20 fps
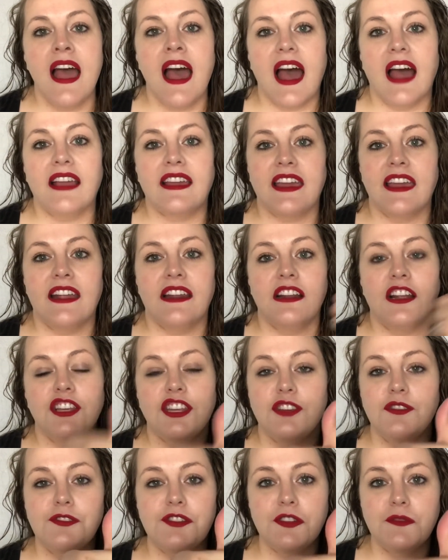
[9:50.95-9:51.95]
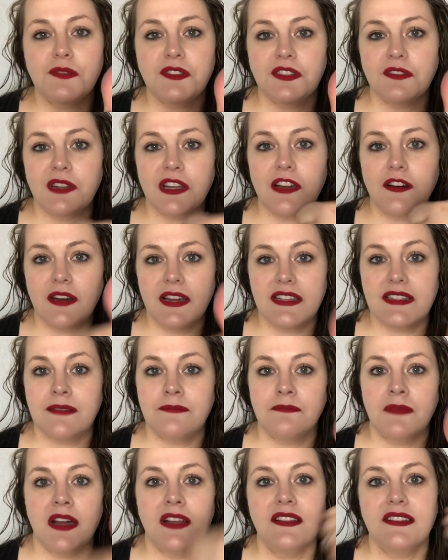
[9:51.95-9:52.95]
Again, YouTube Studio is a
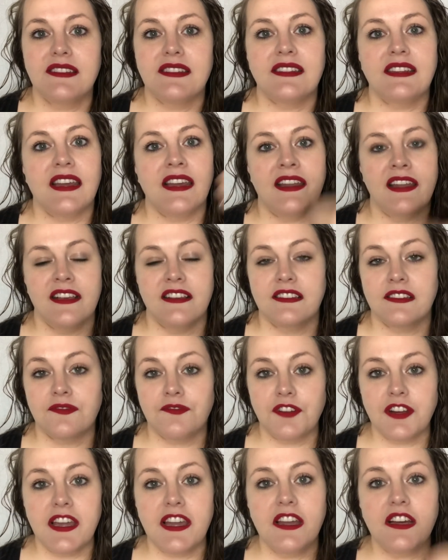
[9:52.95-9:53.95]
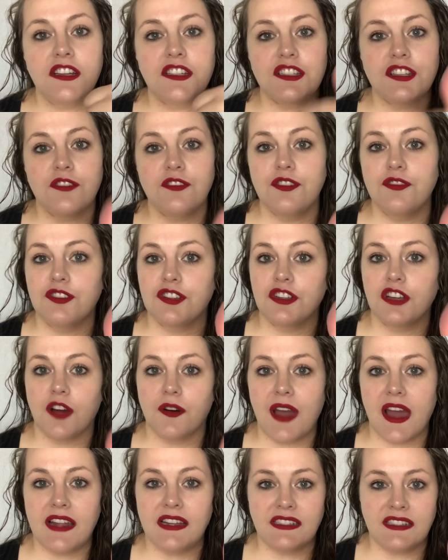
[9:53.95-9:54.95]
must. It is free, so you should
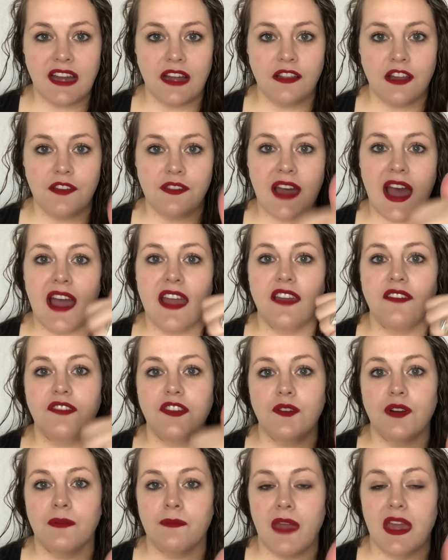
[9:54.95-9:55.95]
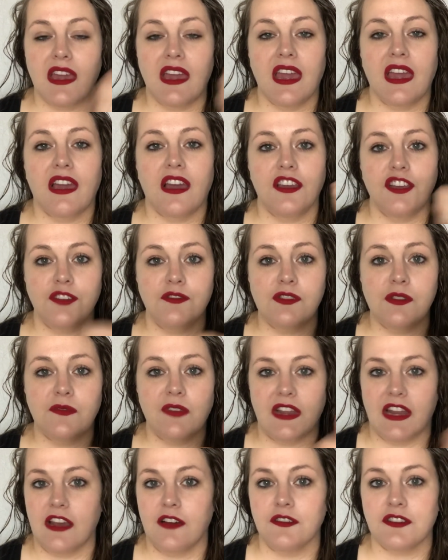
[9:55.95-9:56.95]
go ahead and download that if you are making YouTube
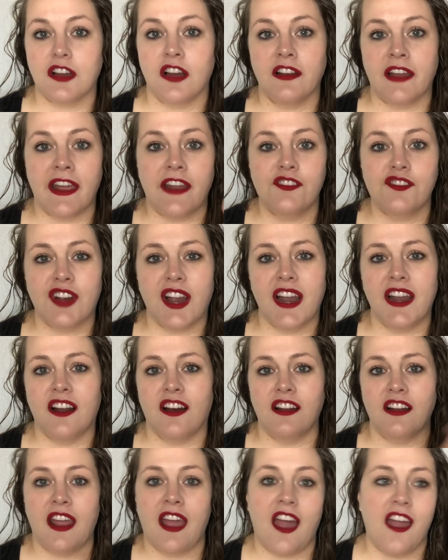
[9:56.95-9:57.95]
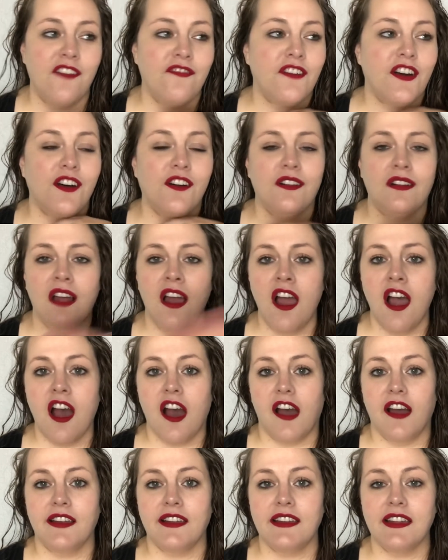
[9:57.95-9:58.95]
videos on Android, on iPhone,
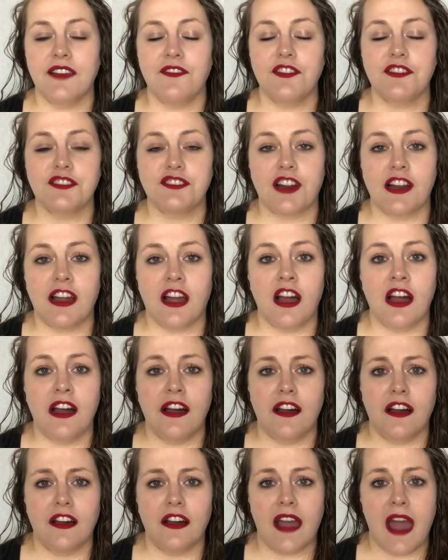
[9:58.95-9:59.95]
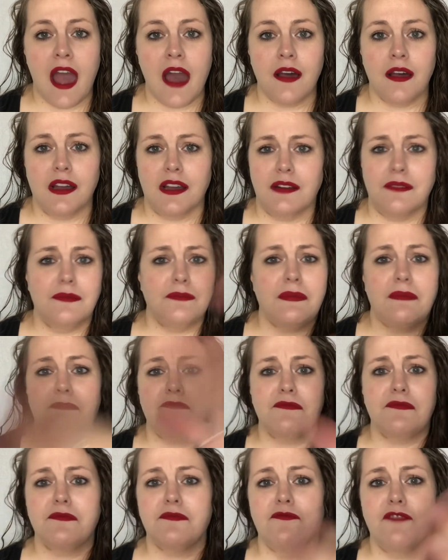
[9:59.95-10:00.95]
on any of your uh, uh,
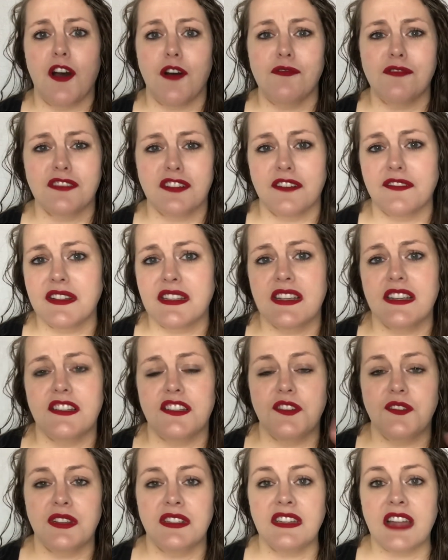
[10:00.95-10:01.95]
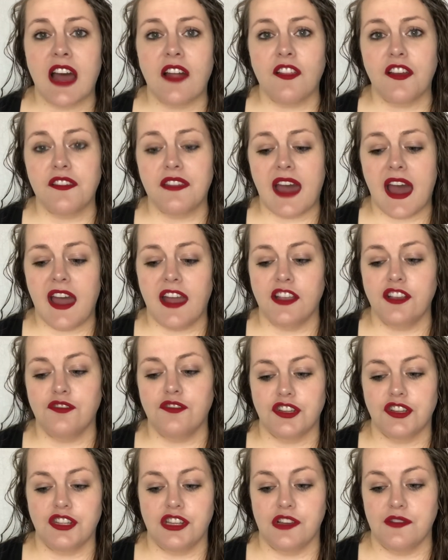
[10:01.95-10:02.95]
phone services. You can download that and you
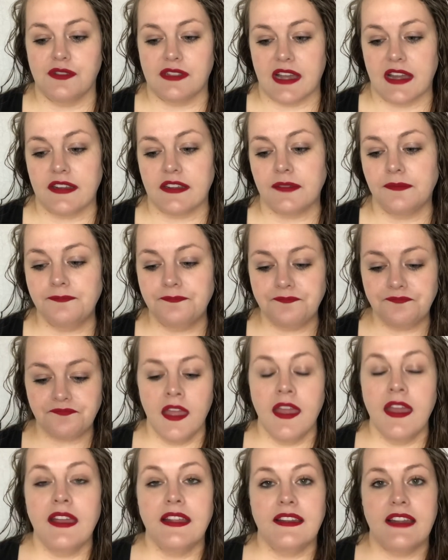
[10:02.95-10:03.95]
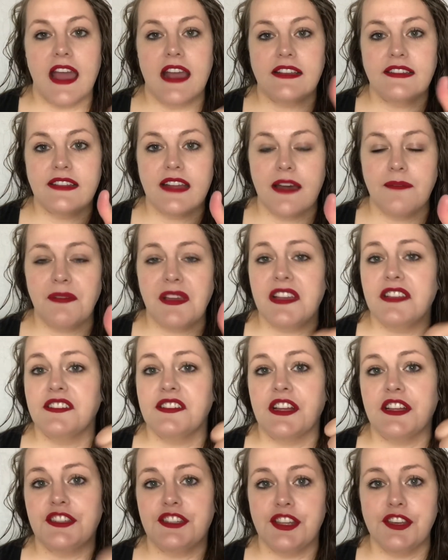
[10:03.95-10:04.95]
use it. Next up
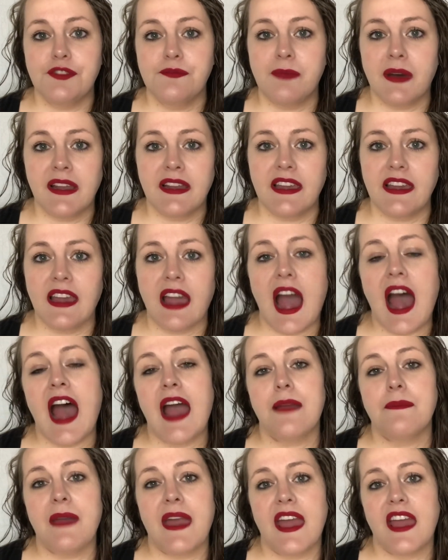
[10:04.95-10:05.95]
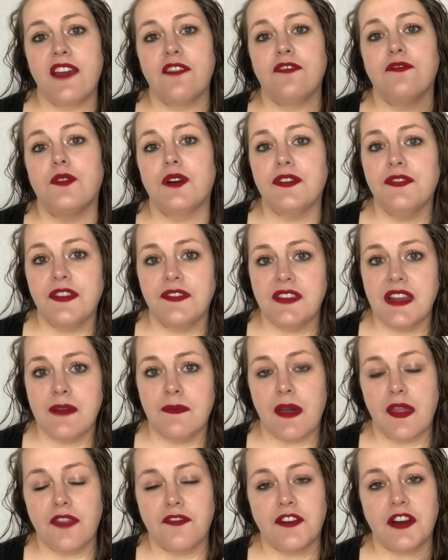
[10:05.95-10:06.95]
is TubeBuddy. I pay $4.50 a
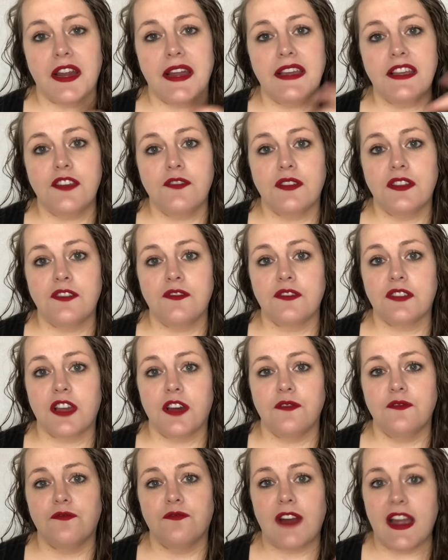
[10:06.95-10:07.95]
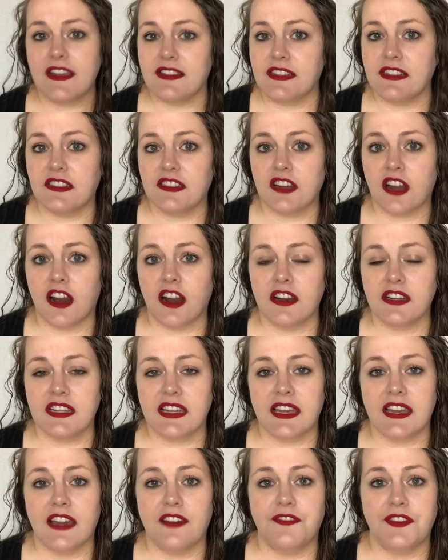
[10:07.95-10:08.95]
month for it. You can use code Rising Star to
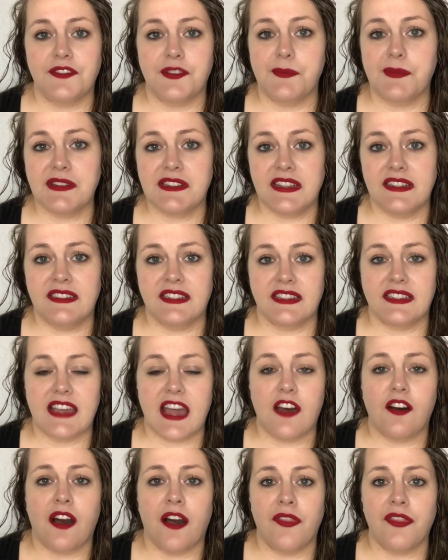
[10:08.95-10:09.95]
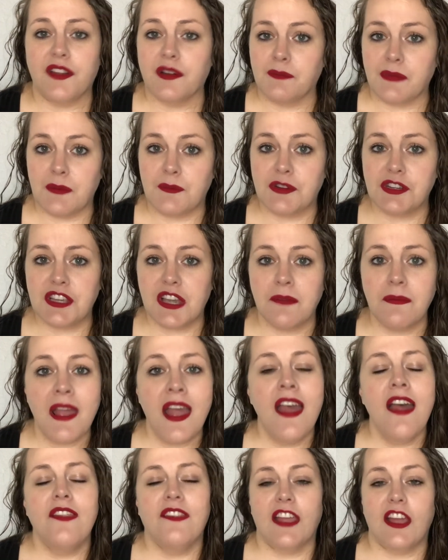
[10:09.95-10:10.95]
get a 50% discount on their membership.
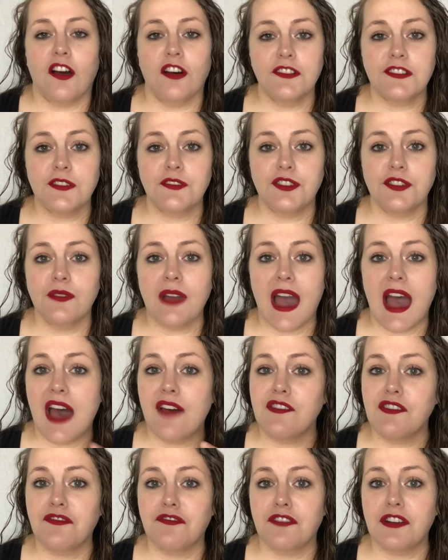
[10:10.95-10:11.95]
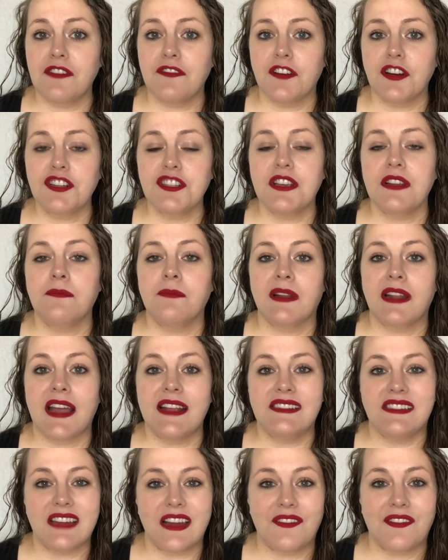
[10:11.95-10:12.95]
They also do have a free version, but I
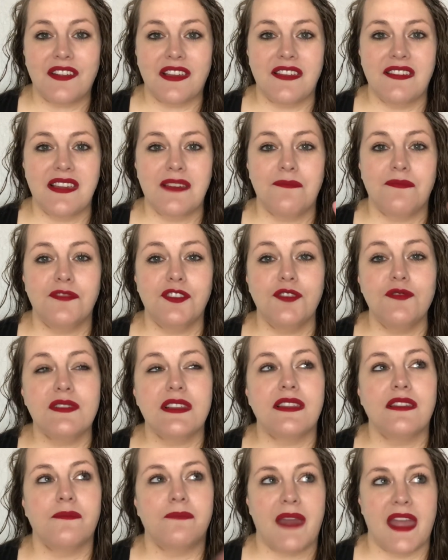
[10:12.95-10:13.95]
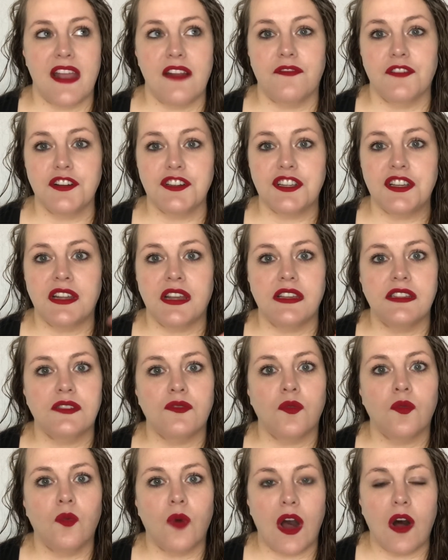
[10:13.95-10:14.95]
definitely think using the paid version is
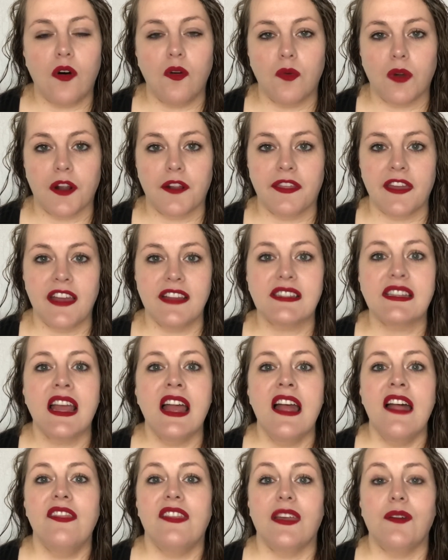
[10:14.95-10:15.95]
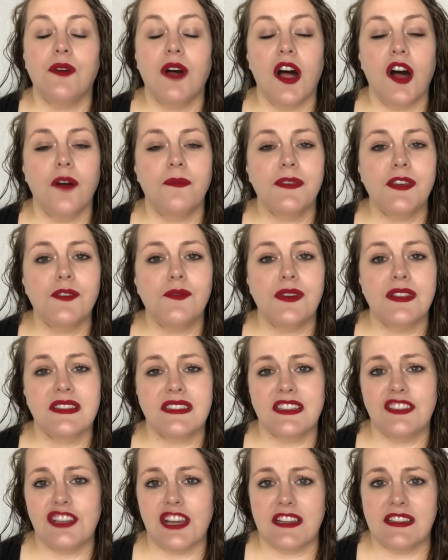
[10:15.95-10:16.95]
well worth it. They will help you with
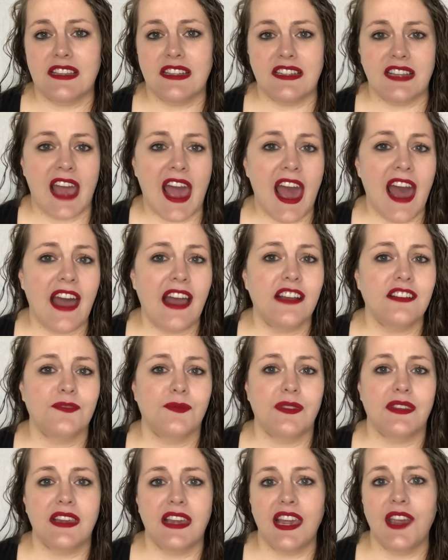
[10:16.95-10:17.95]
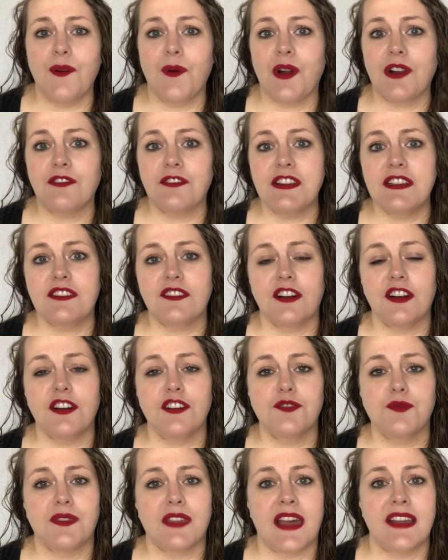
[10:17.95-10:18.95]
suggested tags, with keyword
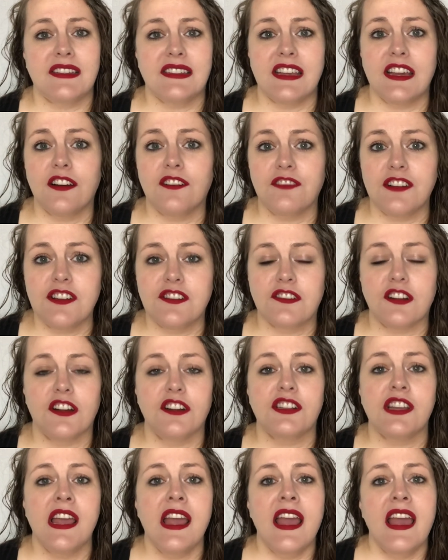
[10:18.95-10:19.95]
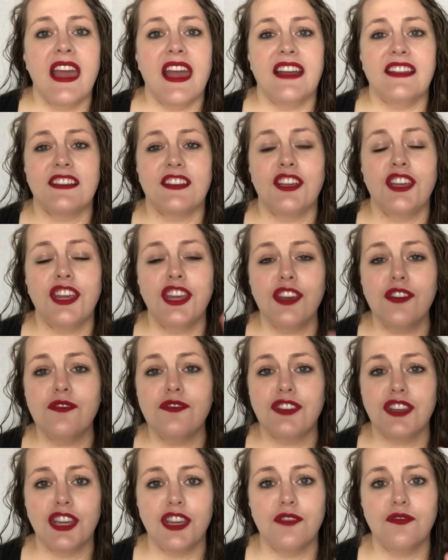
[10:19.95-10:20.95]
research, with SEO research. It's a
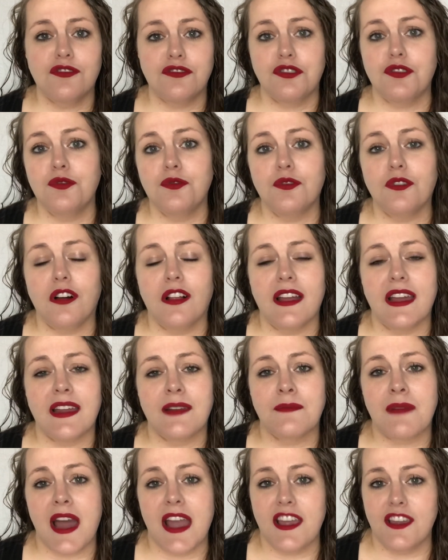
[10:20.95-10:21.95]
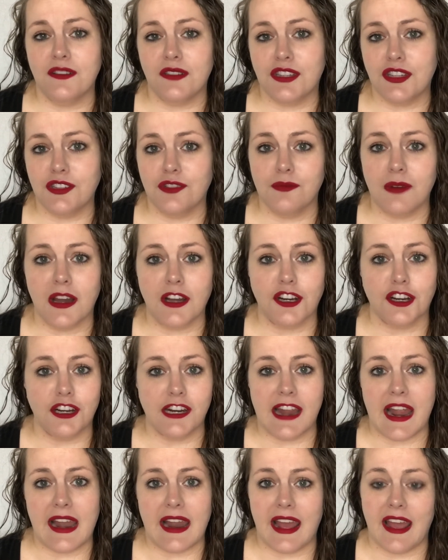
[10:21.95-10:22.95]
huge, huge tool in my YouTube
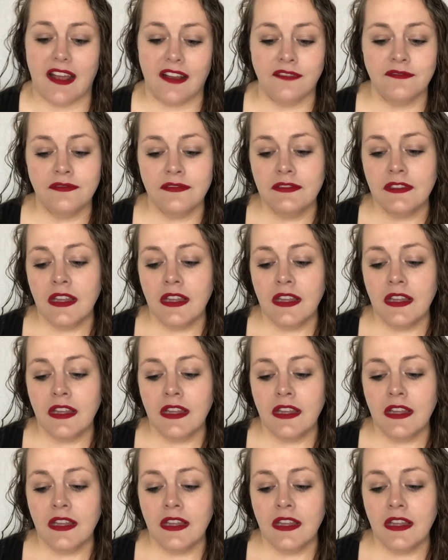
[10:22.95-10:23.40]
creating.